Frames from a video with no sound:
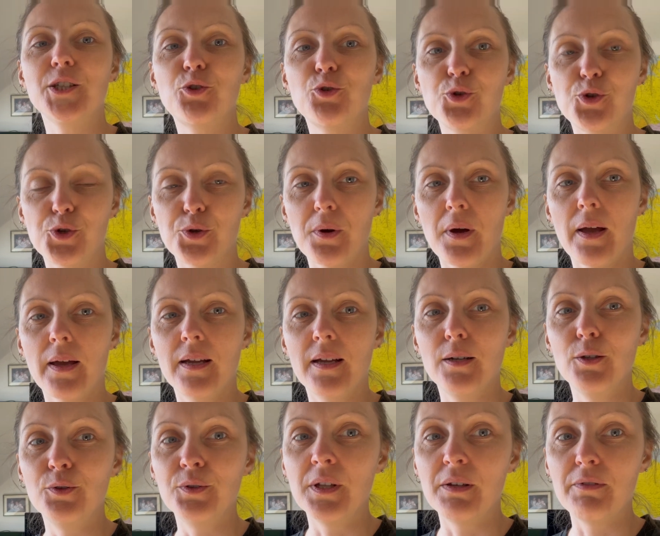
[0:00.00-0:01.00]
to try
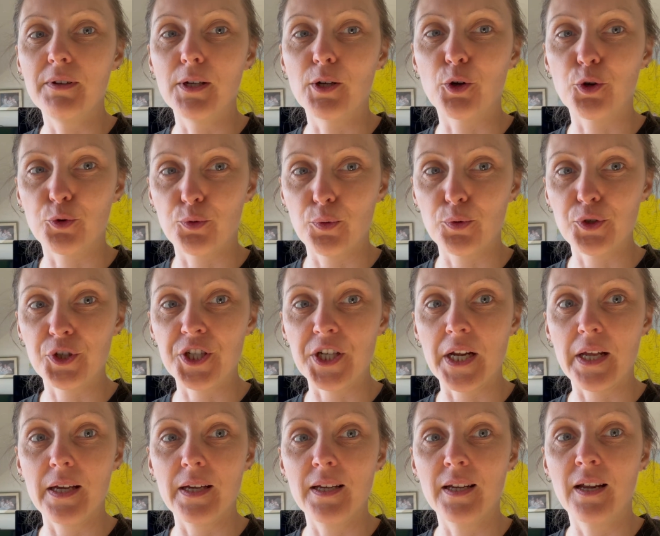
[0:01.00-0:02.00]
Lunéville
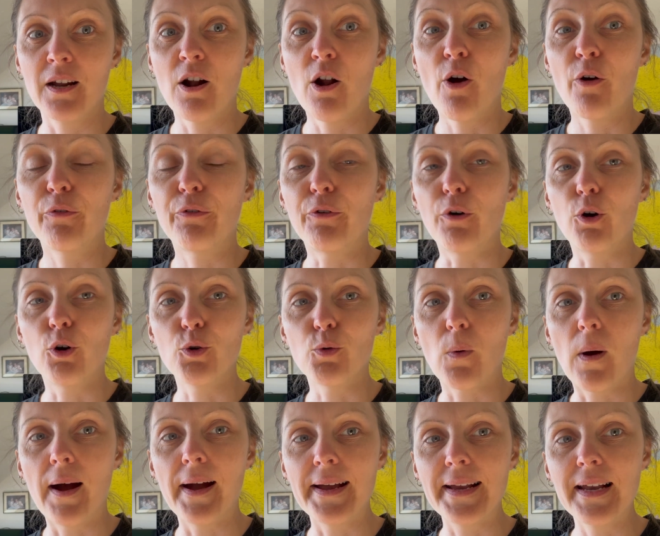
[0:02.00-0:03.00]
crochet for a
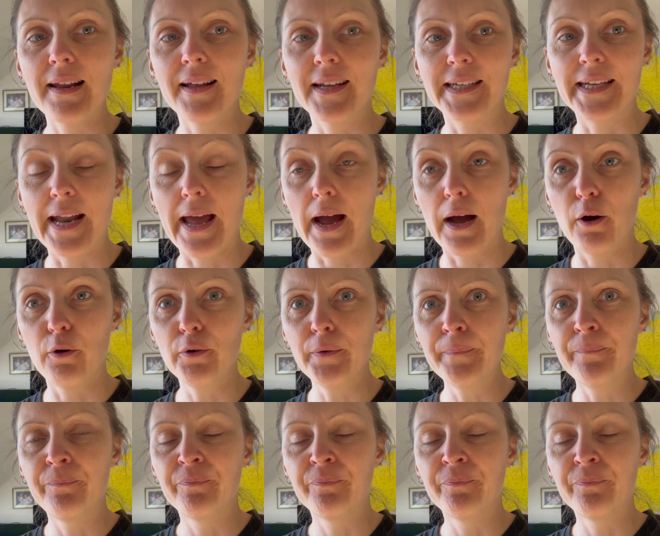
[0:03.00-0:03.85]
while now.